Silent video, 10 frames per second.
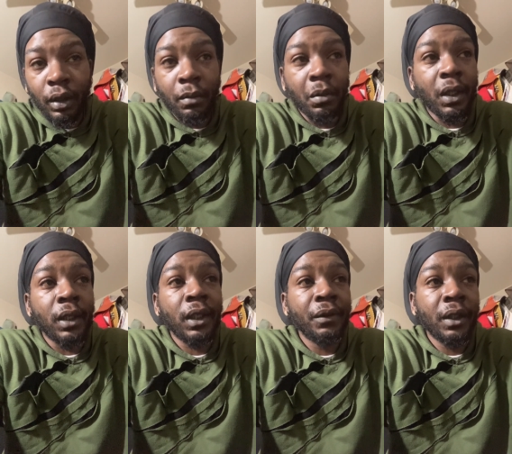because
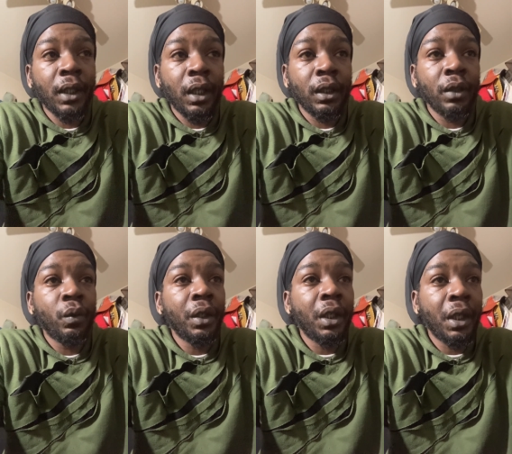everything that
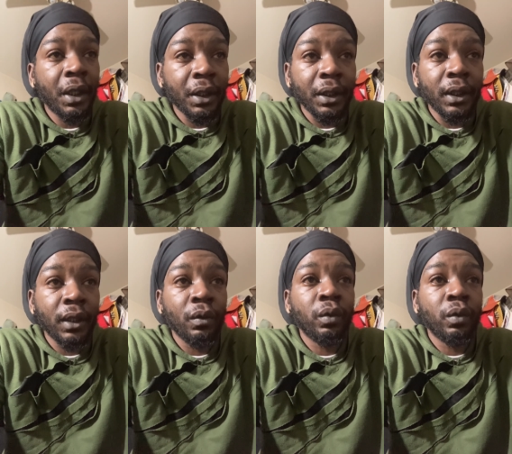we hear isn't